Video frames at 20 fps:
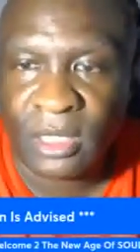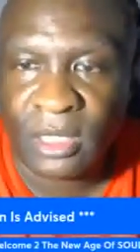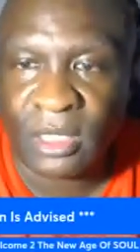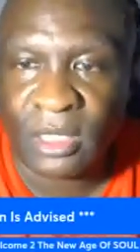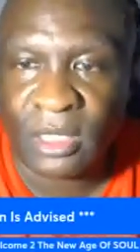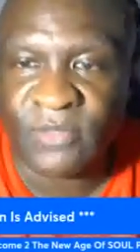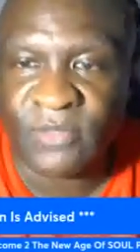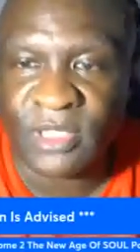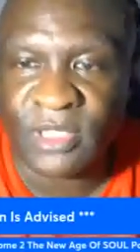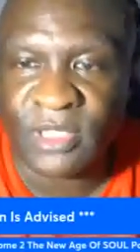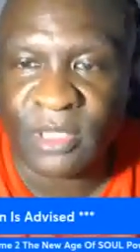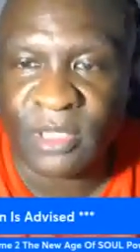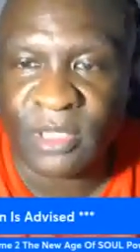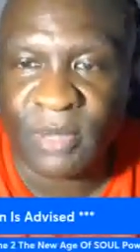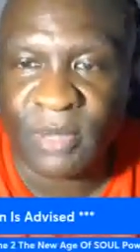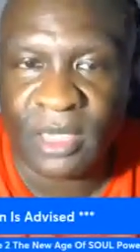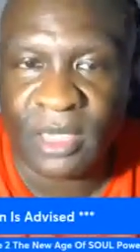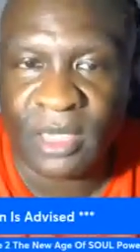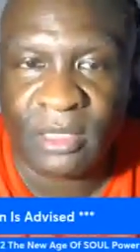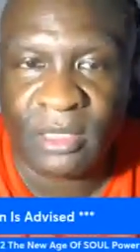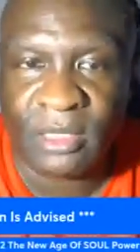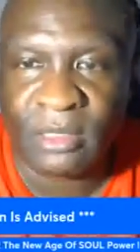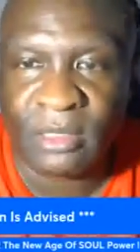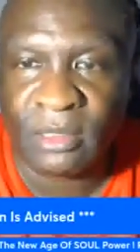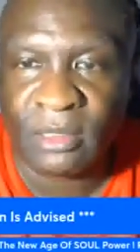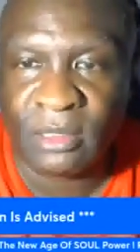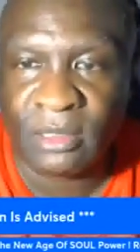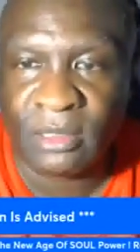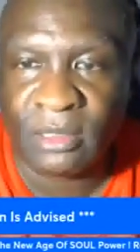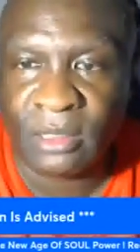And if there's somebody
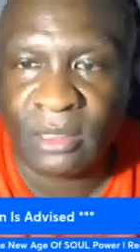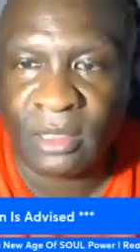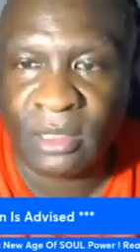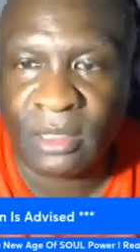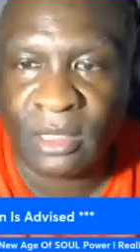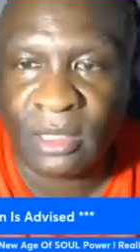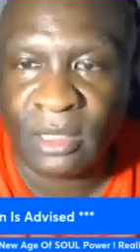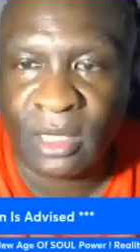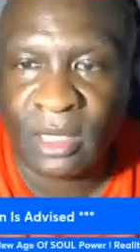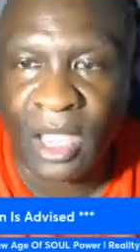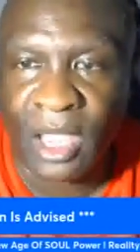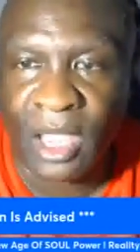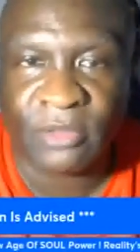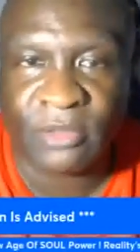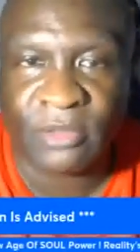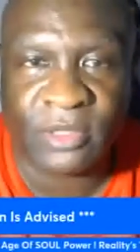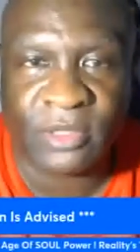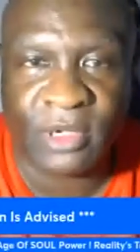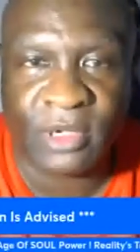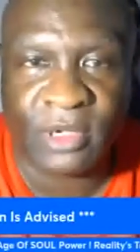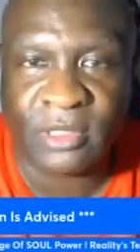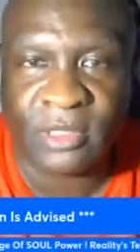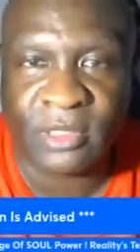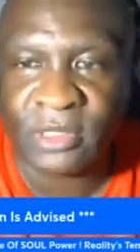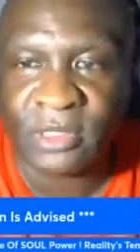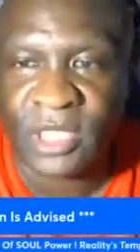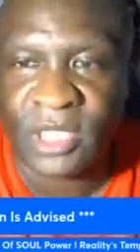out there in